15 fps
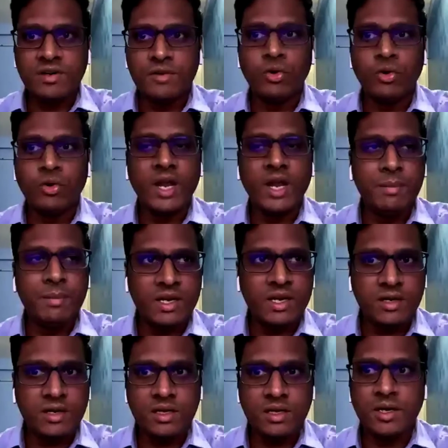personnel
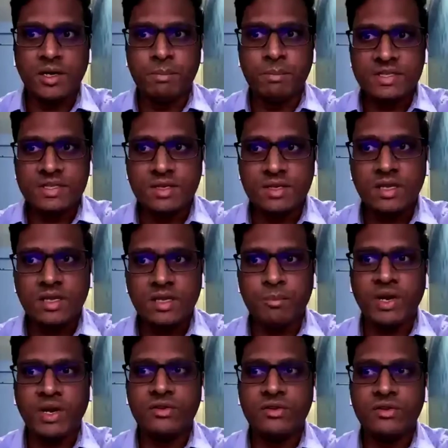comprising of industry
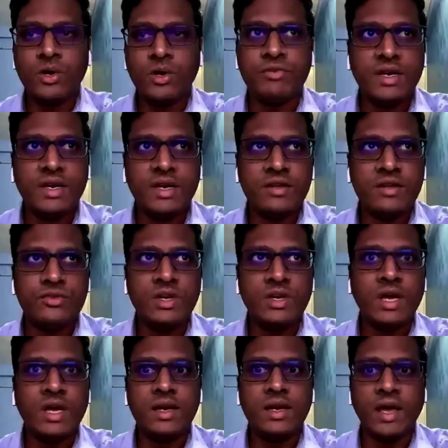and academia,
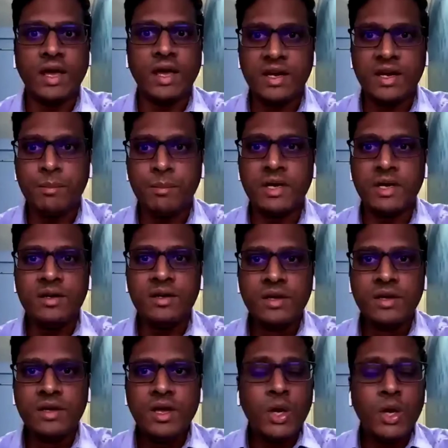which is normally a very
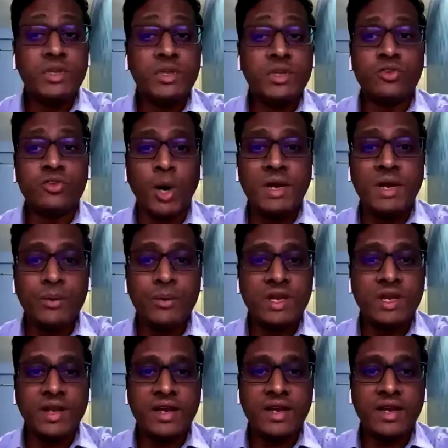rare combination to put
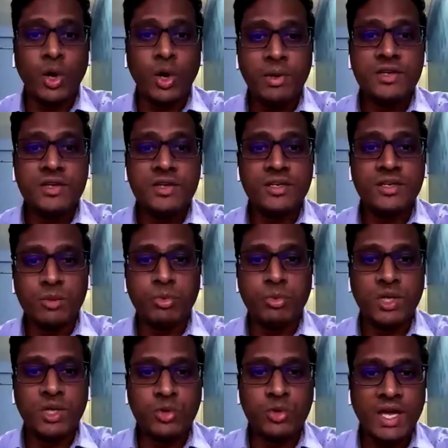them together in one
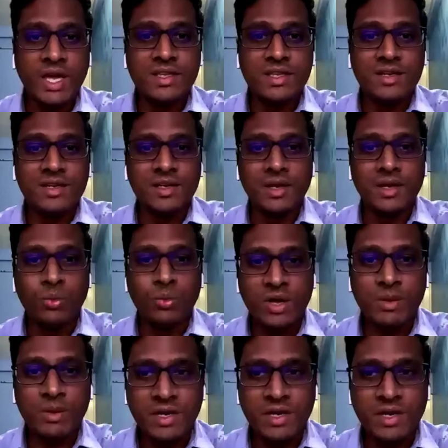webinar.
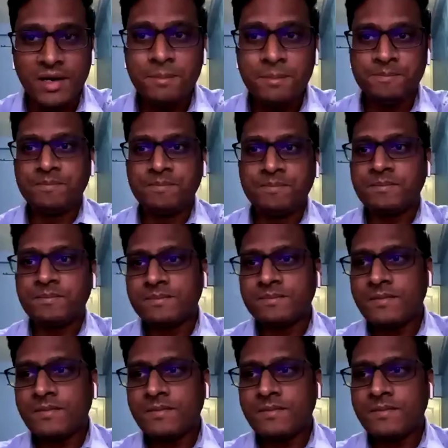And